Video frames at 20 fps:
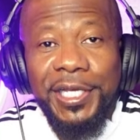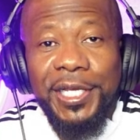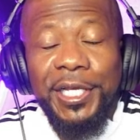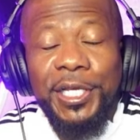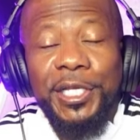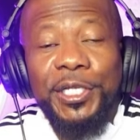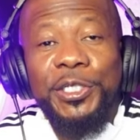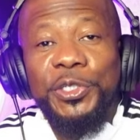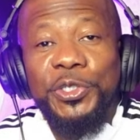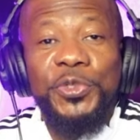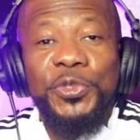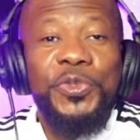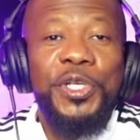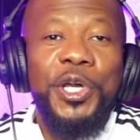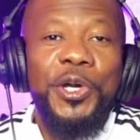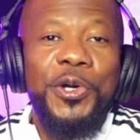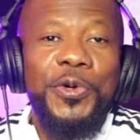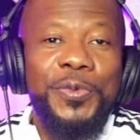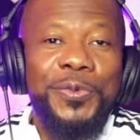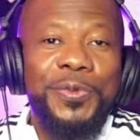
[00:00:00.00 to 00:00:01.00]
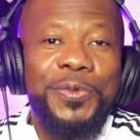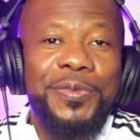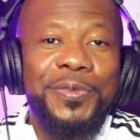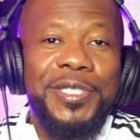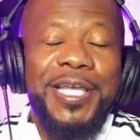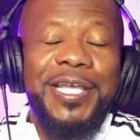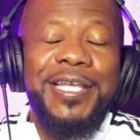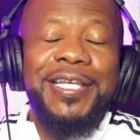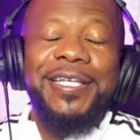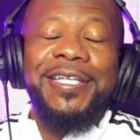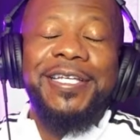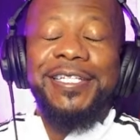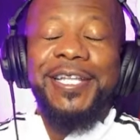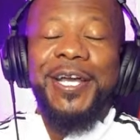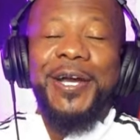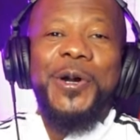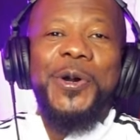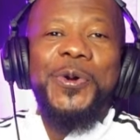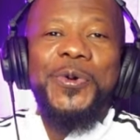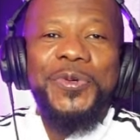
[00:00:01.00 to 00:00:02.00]
Do you know the
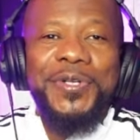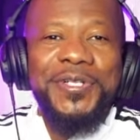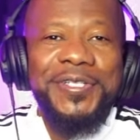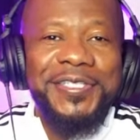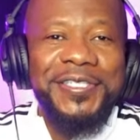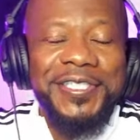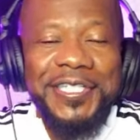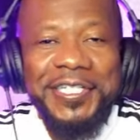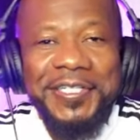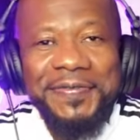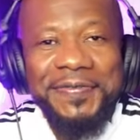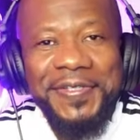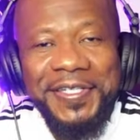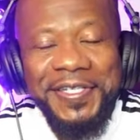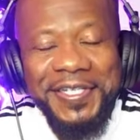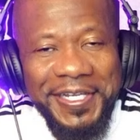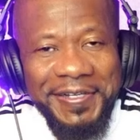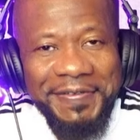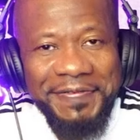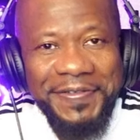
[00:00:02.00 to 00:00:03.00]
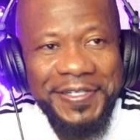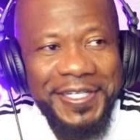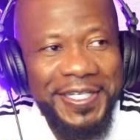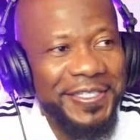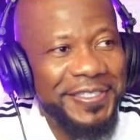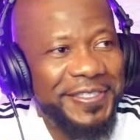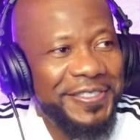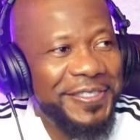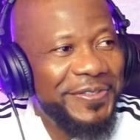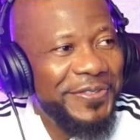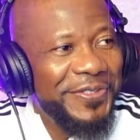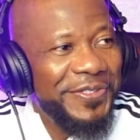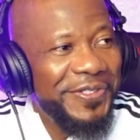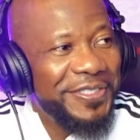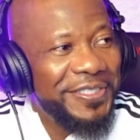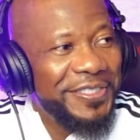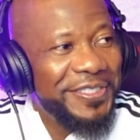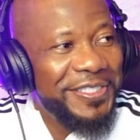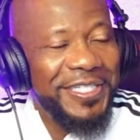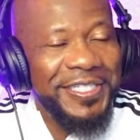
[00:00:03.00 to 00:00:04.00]
owners of the Netflix
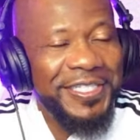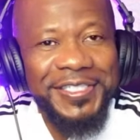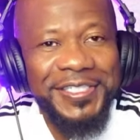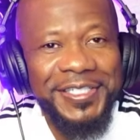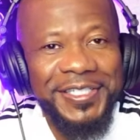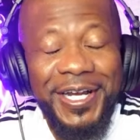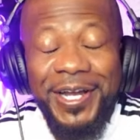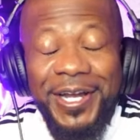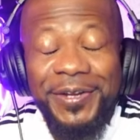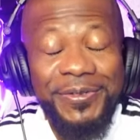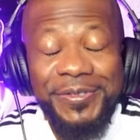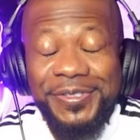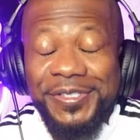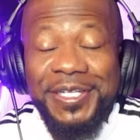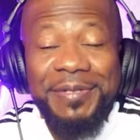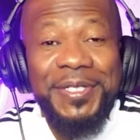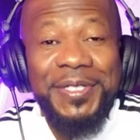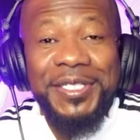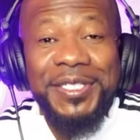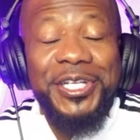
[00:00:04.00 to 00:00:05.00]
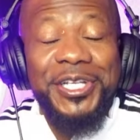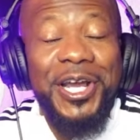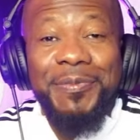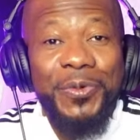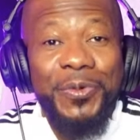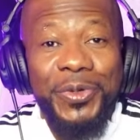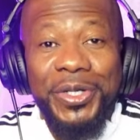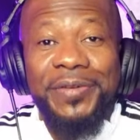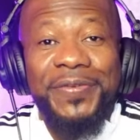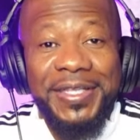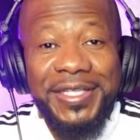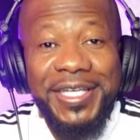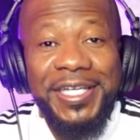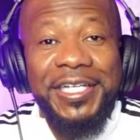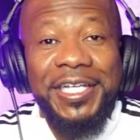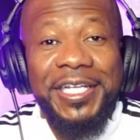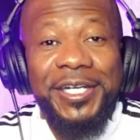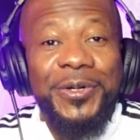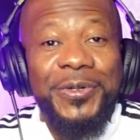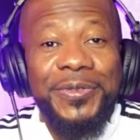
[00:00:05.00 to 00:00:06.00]
organization, I don't know, something to top, whatever, I think they're
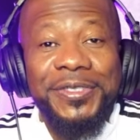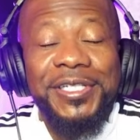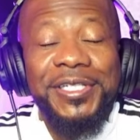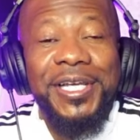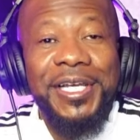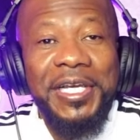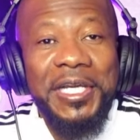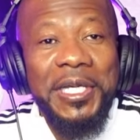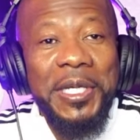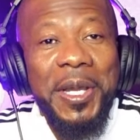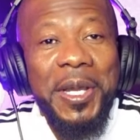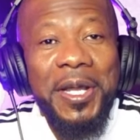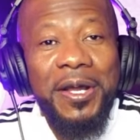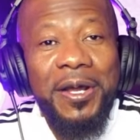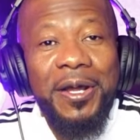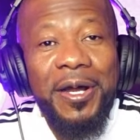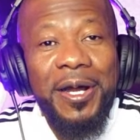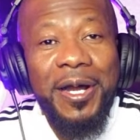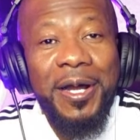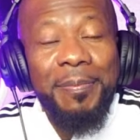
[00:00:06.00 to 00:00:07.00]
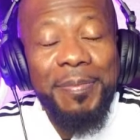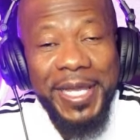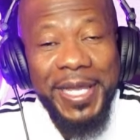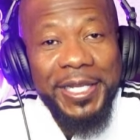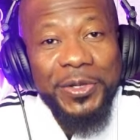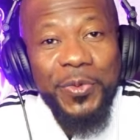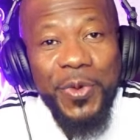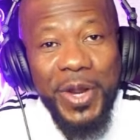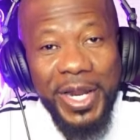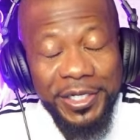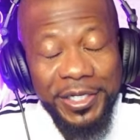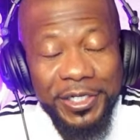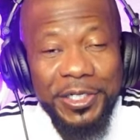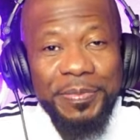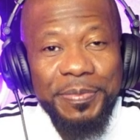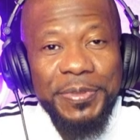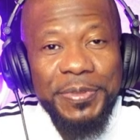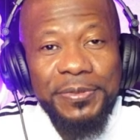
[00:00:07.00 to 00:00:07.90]
the owners, are a black and white couple.